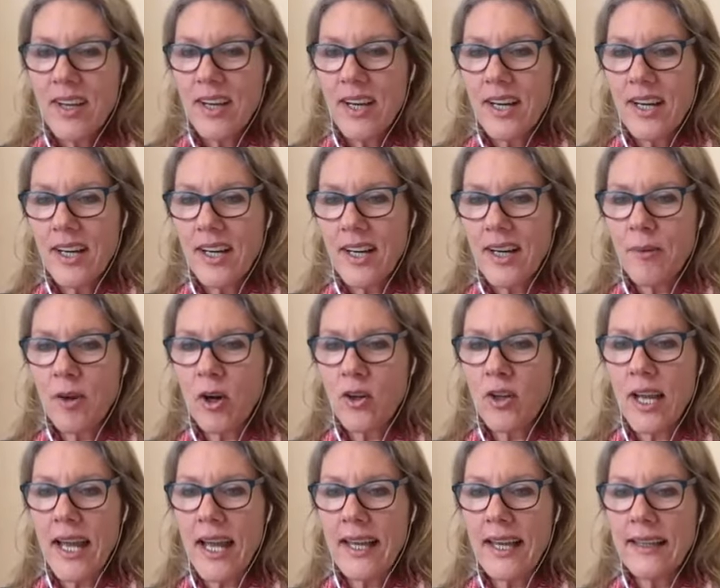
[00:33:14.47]

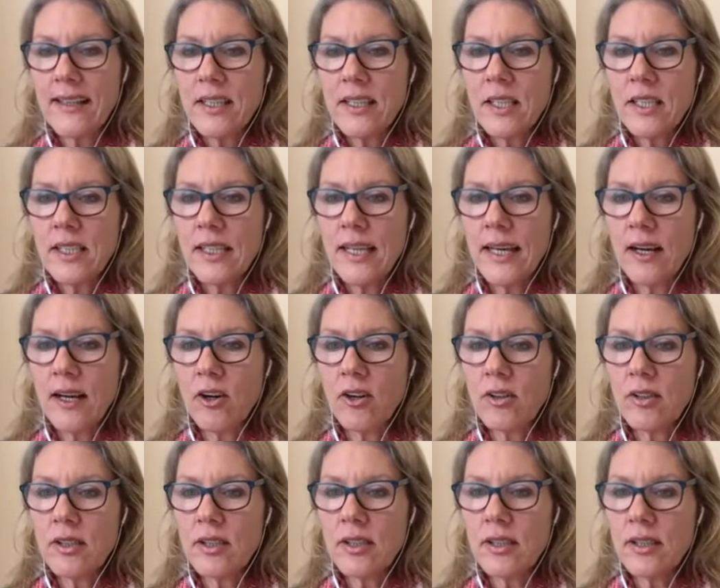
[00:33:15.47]
Okay, now
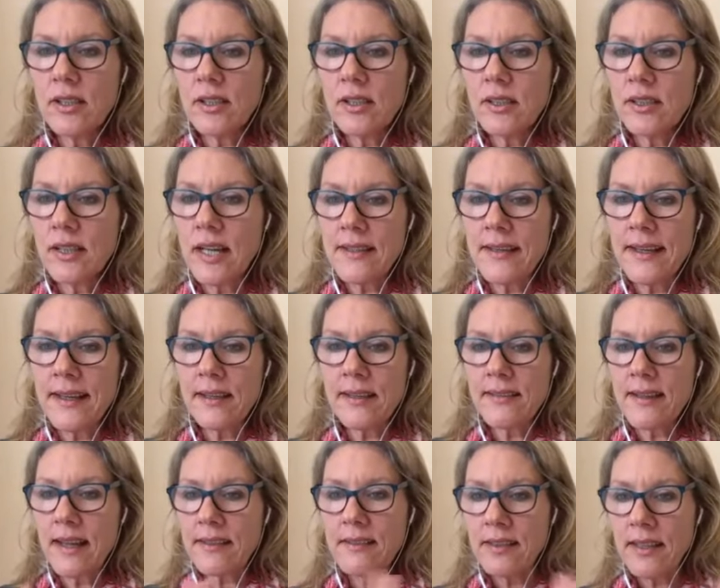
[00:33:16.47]
I think
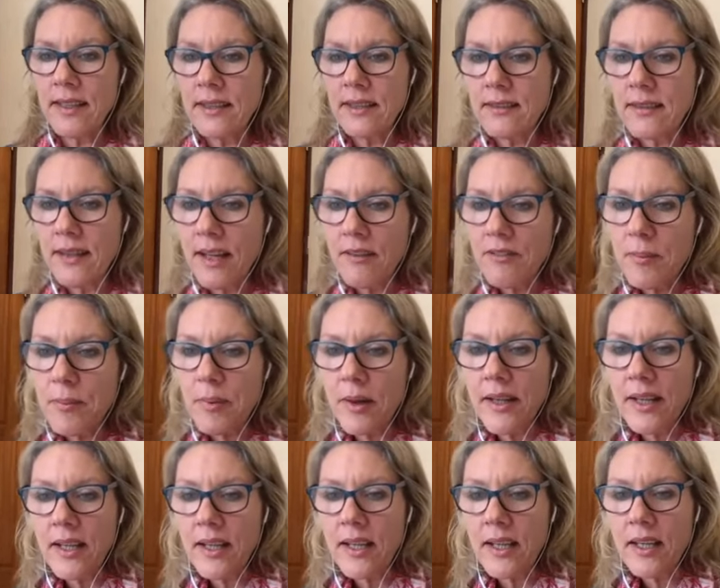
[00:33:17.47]
that's it.
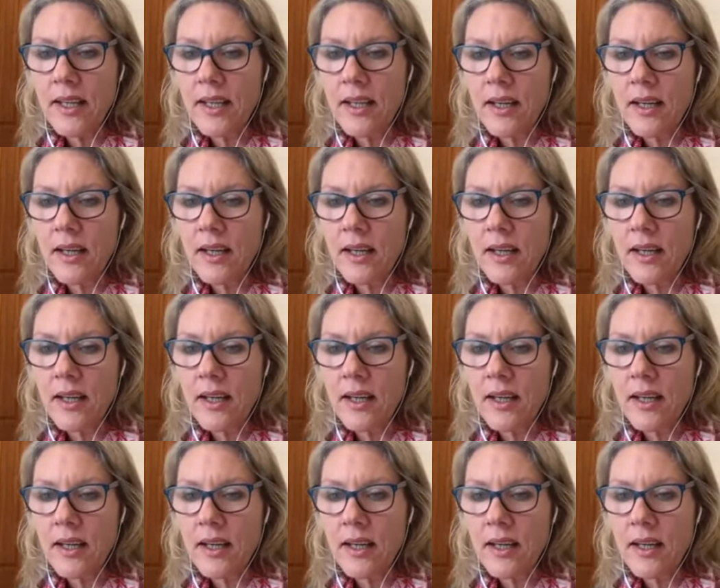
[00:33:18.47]
Everybody,